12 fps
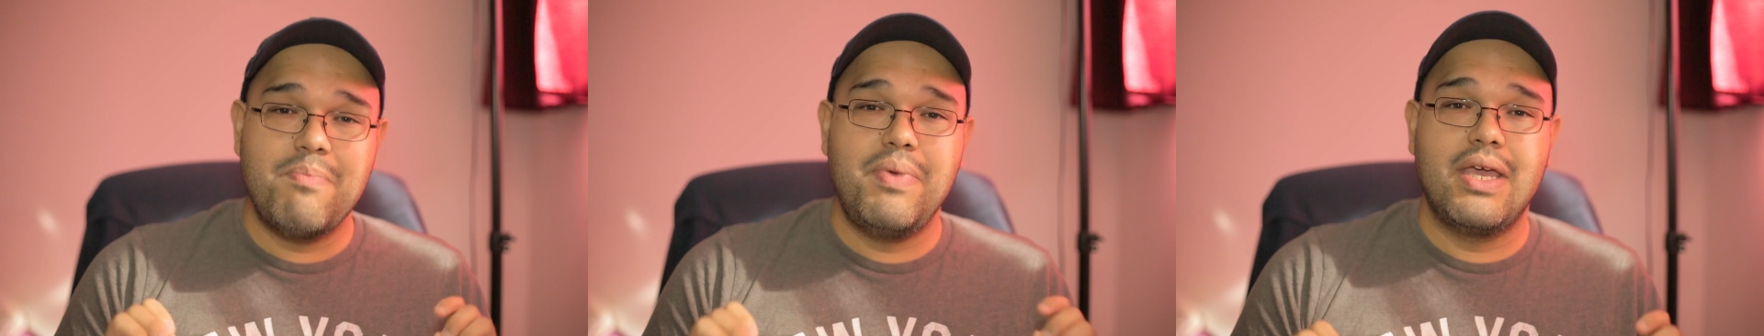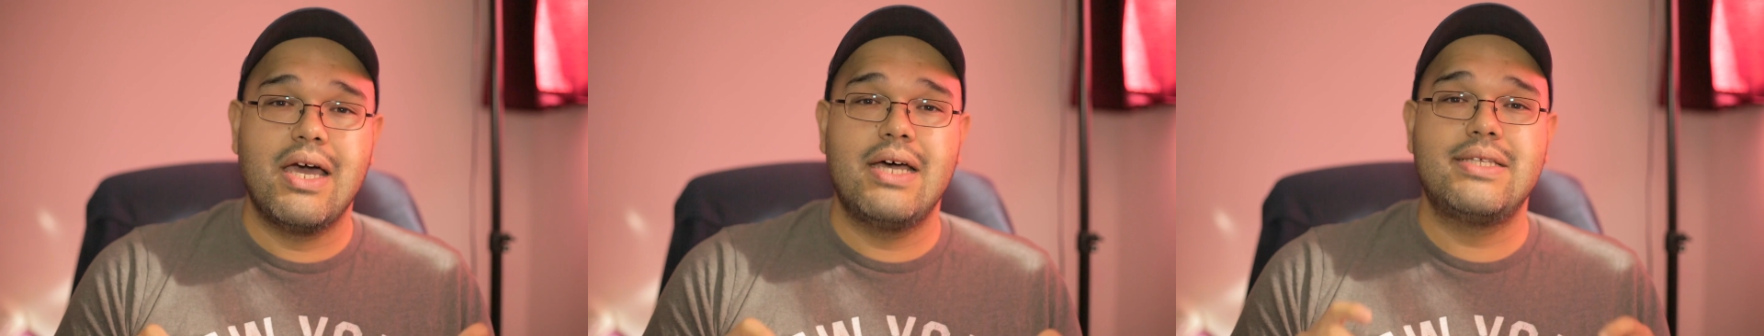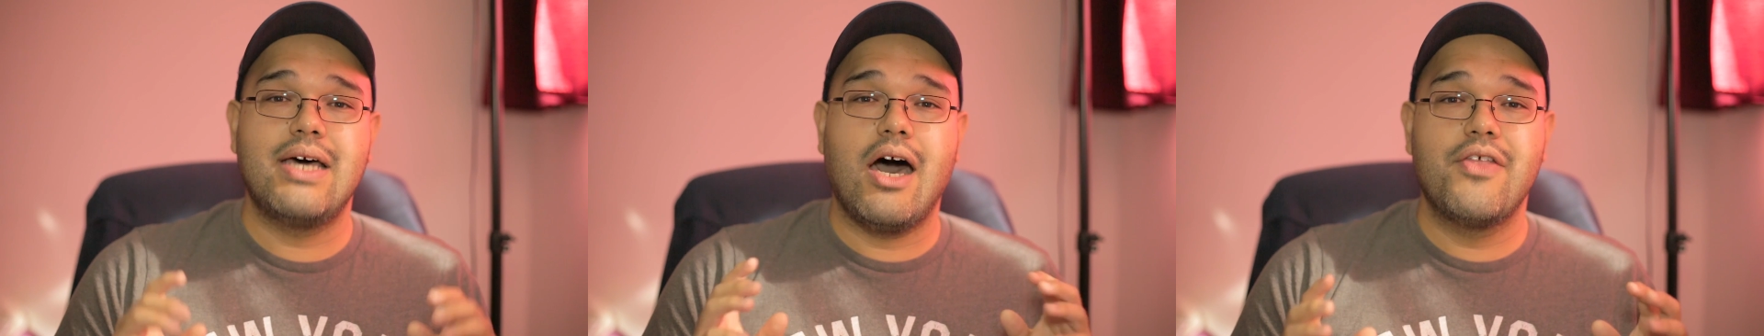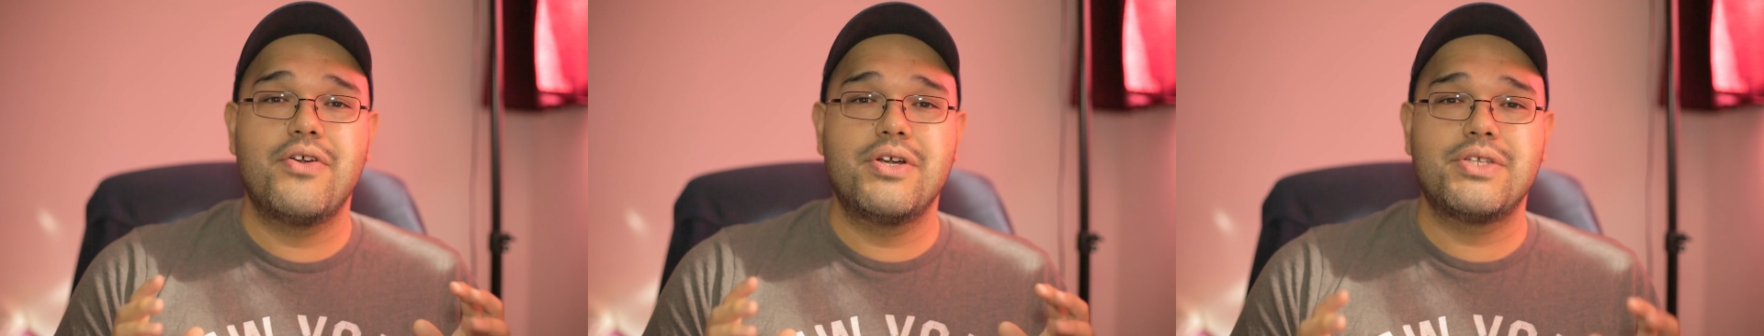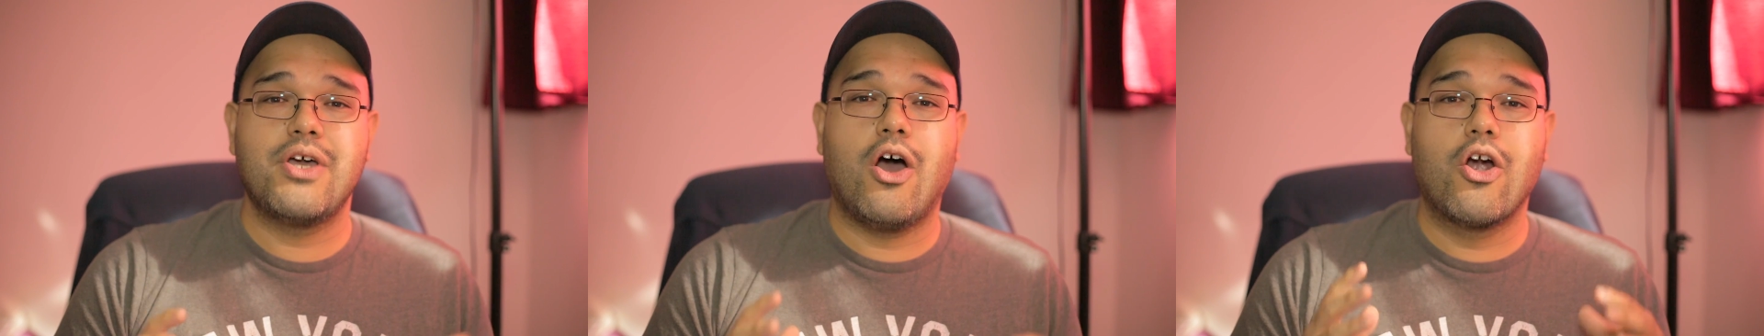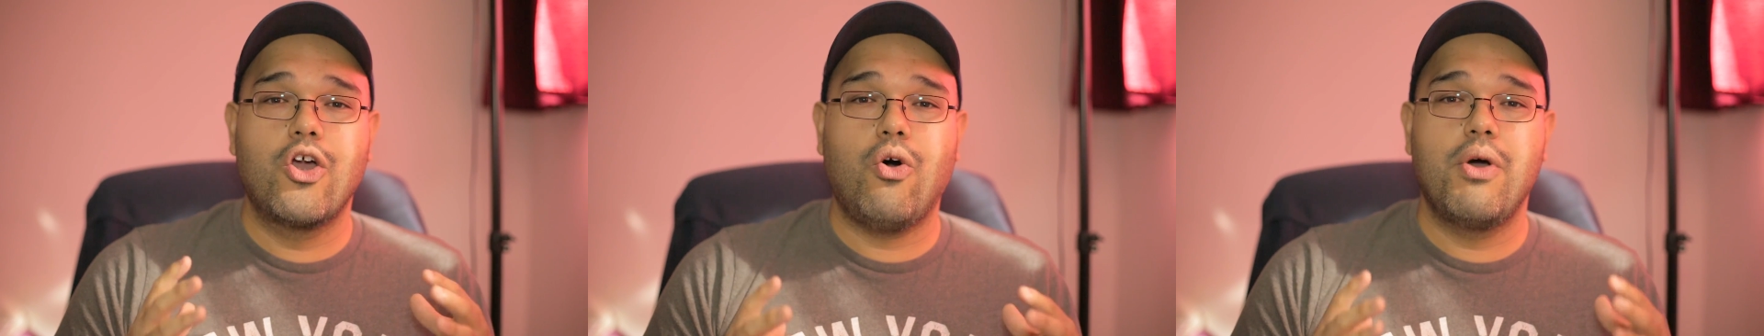because others
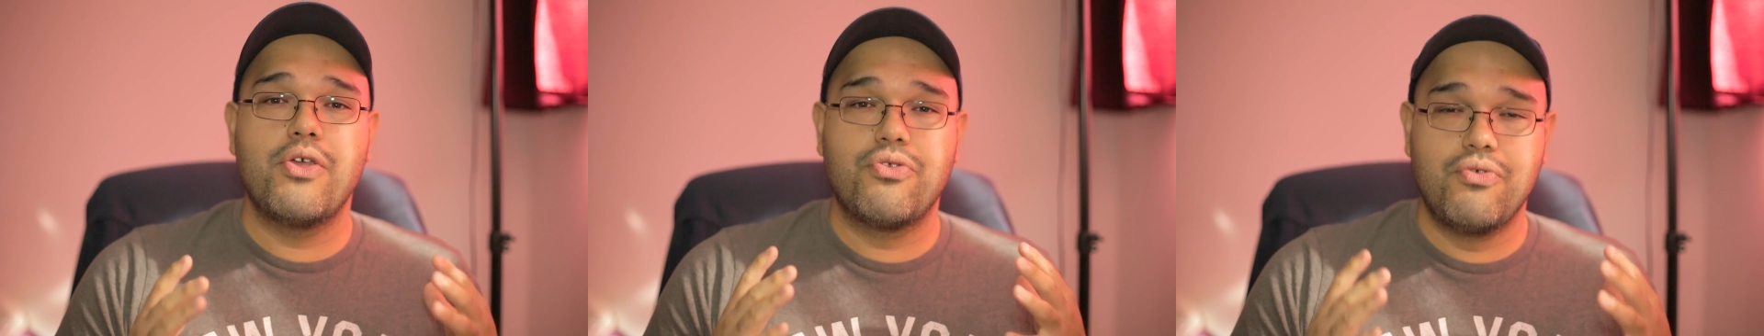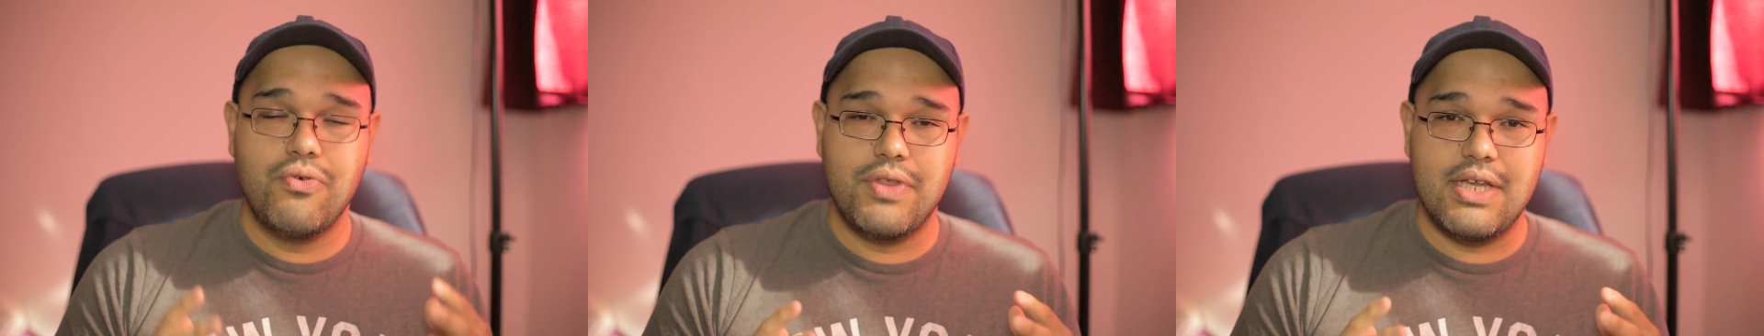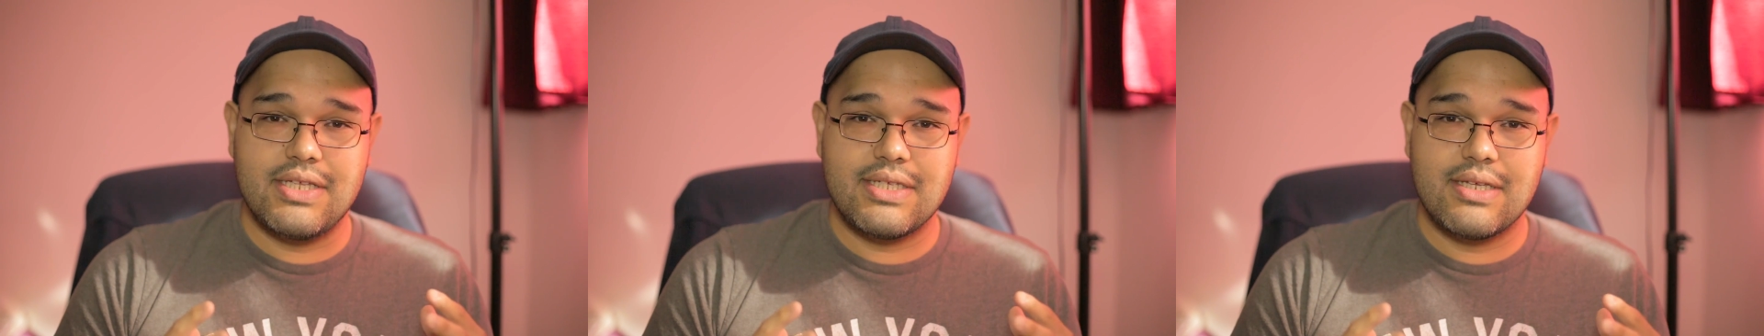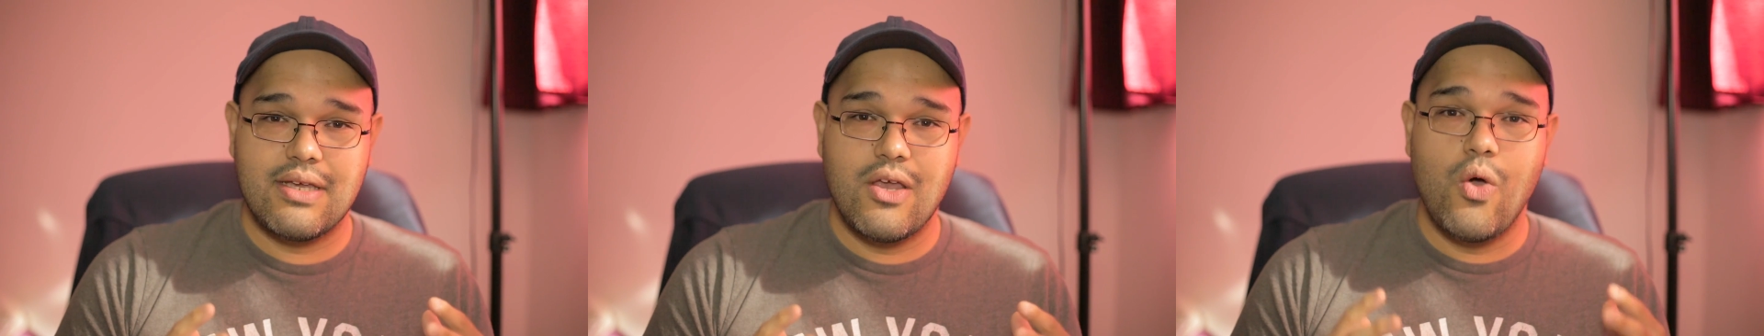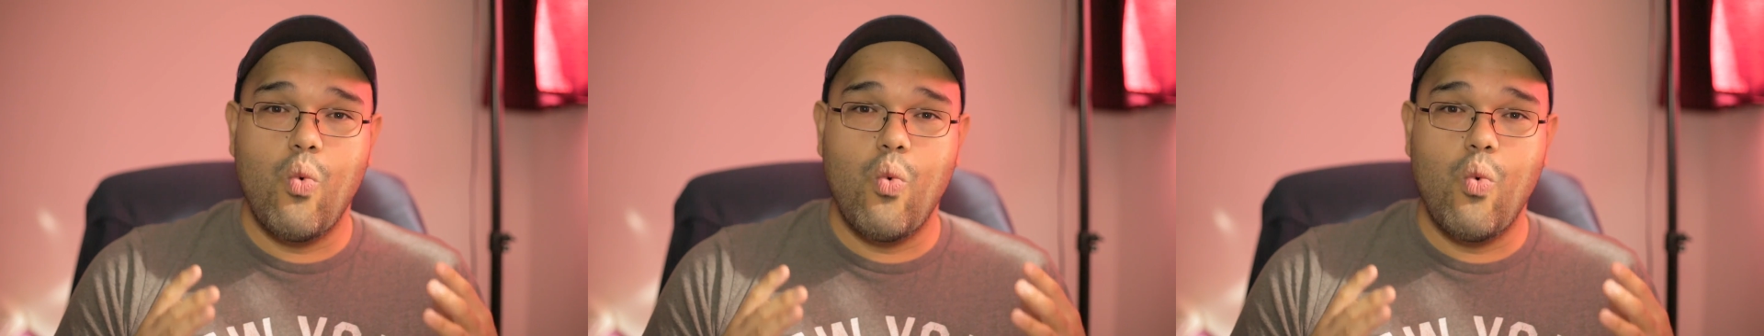are going through this,